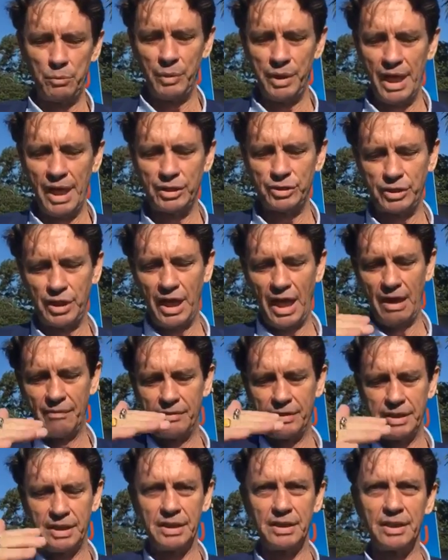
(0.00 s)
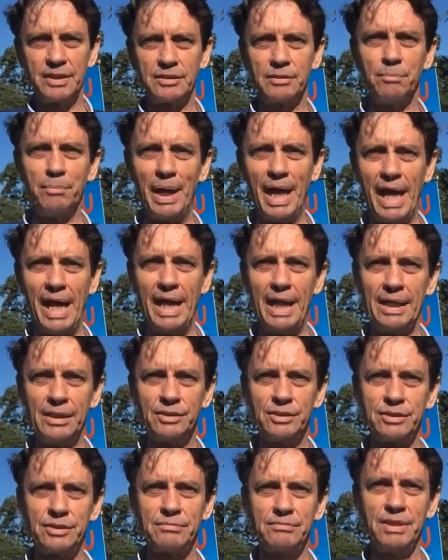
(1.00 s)
We actually have it in little
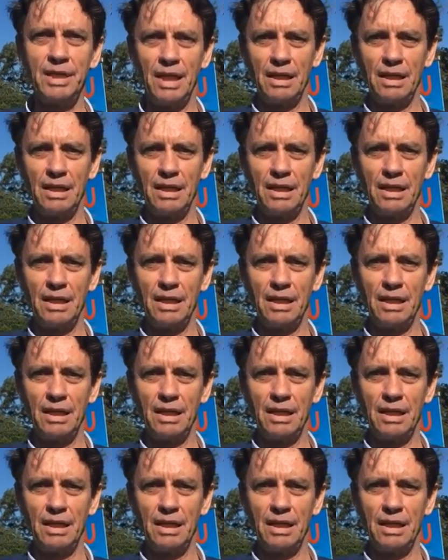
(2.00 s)
bags,